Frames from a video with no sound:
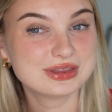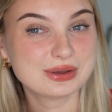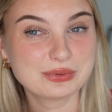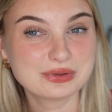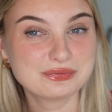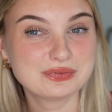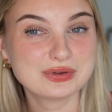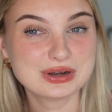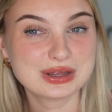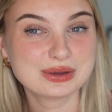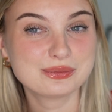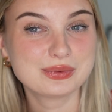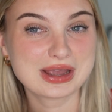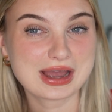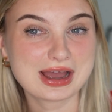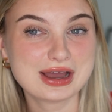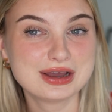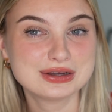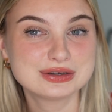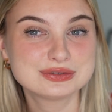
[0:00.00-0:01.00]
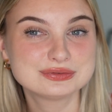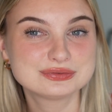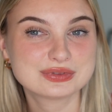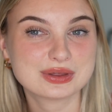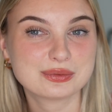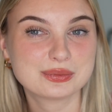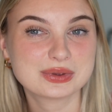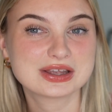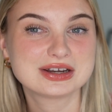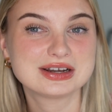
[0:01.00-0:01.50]
that we feel we have,
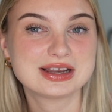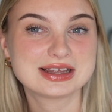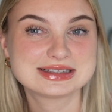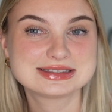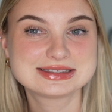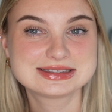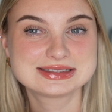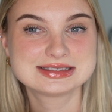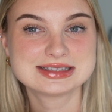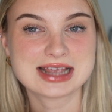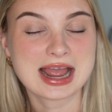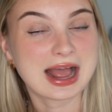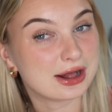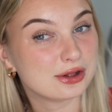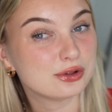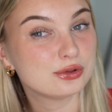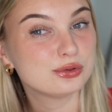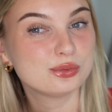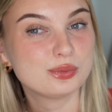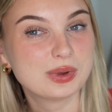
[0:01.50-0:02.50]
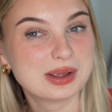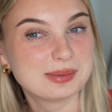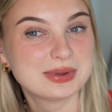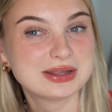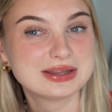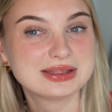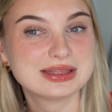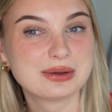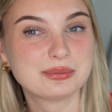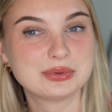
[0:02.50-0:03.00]
that we can tell
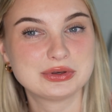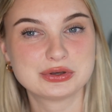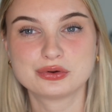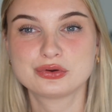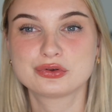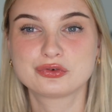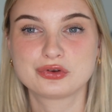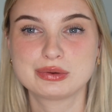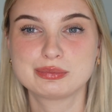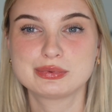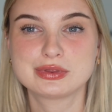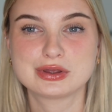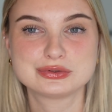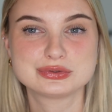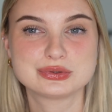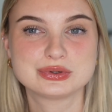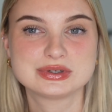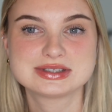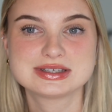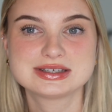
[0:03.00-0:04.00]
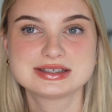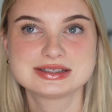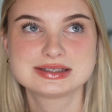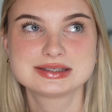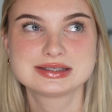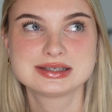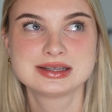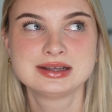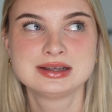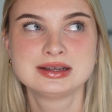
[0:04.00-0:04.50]
women that we don't agree with their
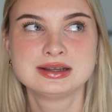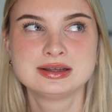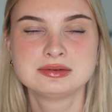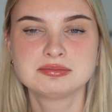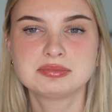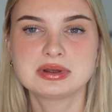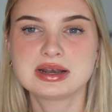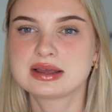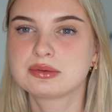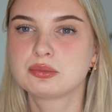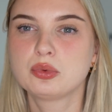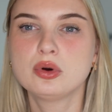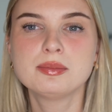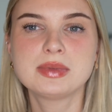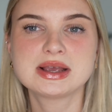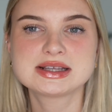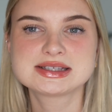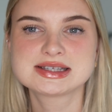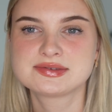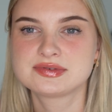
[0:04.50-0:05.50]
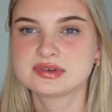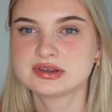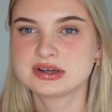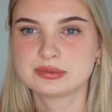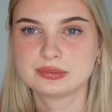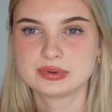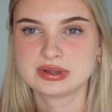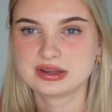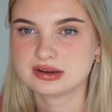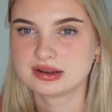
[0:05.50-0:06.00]
choices. But what makes us
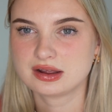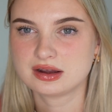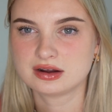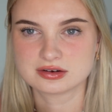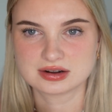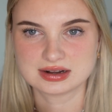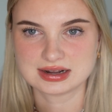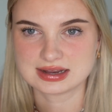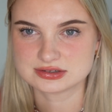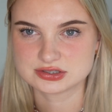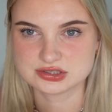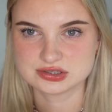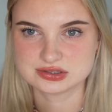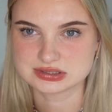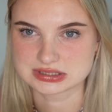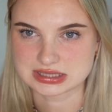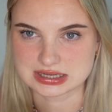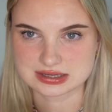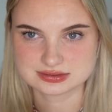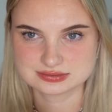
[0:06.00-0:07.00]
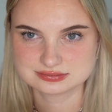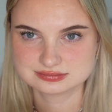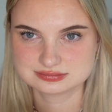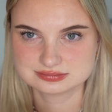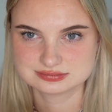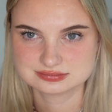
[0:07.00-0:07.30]
feel we are allowed to do that?